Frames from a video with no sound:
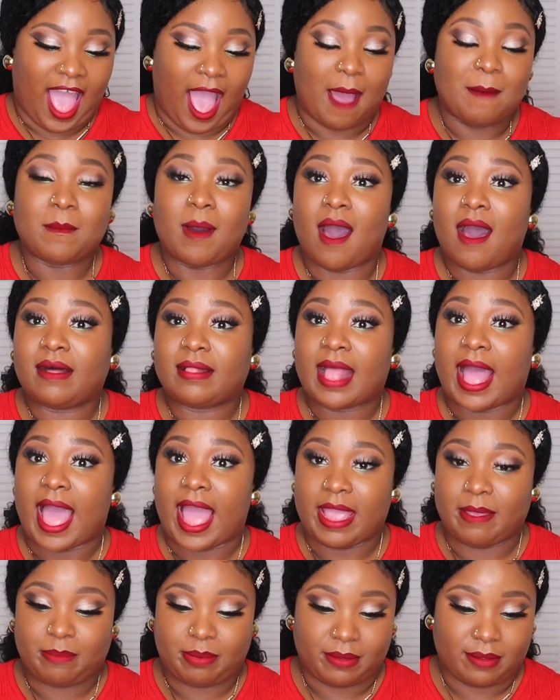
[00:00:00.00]
I'm all
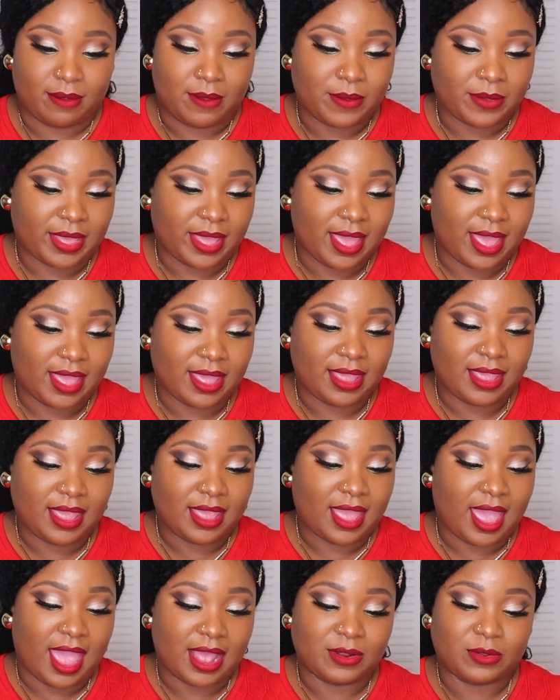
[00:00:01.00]
hyper,
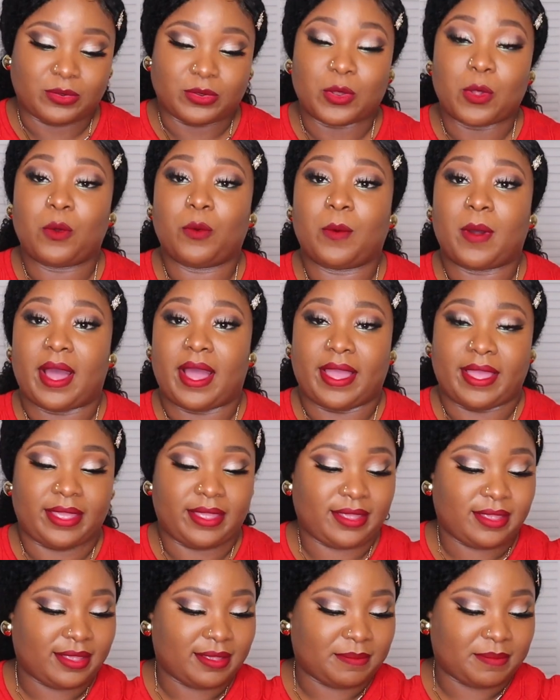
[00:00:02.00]
okay? I don't know
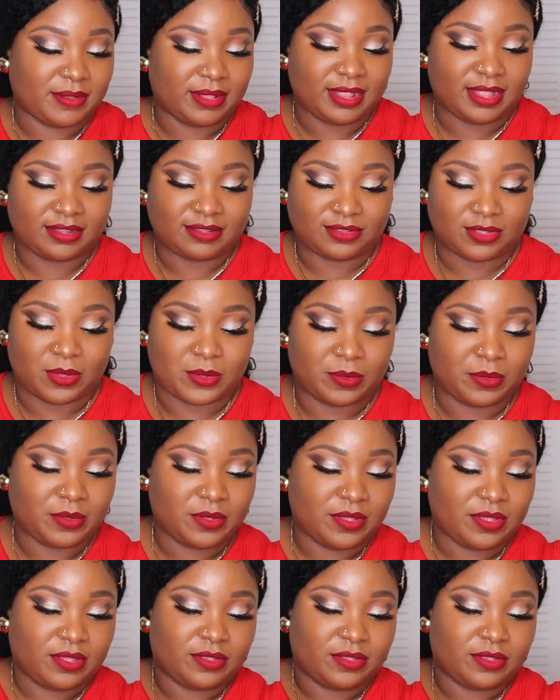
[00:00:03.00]
why, but let's go.